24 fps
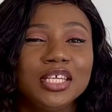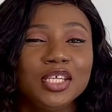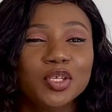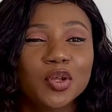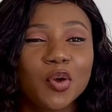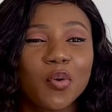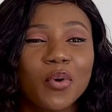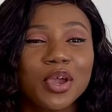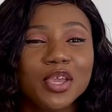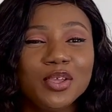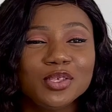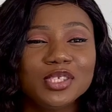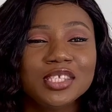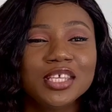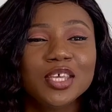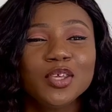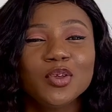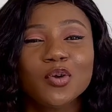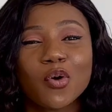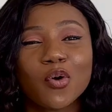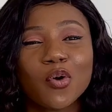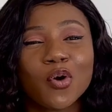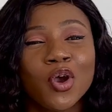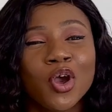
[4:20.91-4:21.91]
you know, when you say
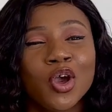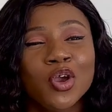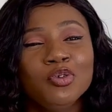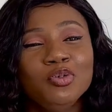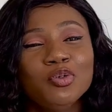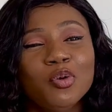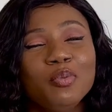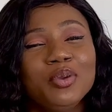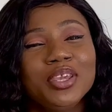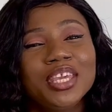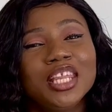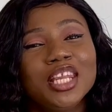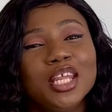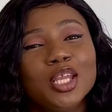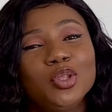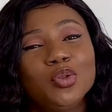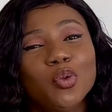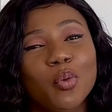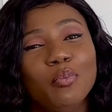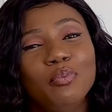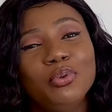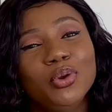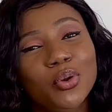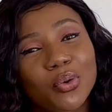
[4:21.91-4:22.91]
you're beginning to
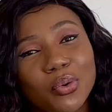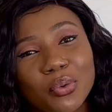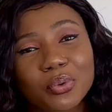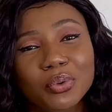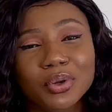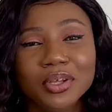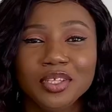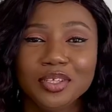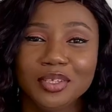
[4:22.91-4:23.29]
blow,